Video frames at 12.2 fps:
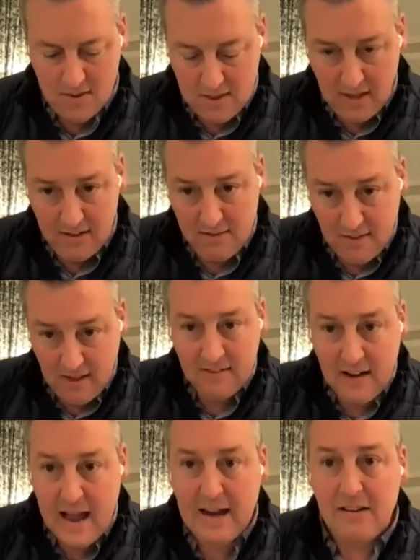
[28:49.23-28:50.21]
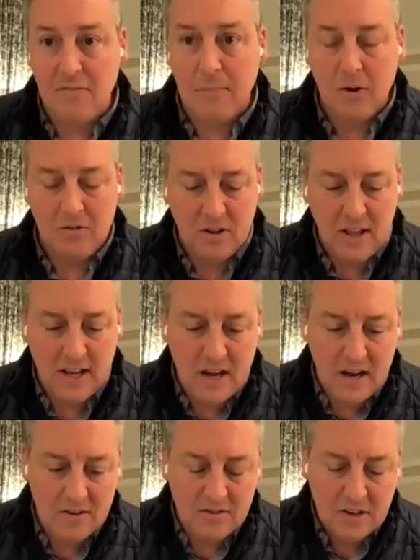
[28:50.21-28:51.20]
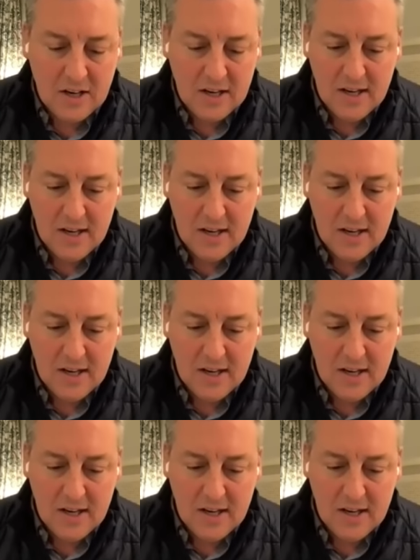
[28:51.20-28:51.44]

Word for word: that that's an active person like us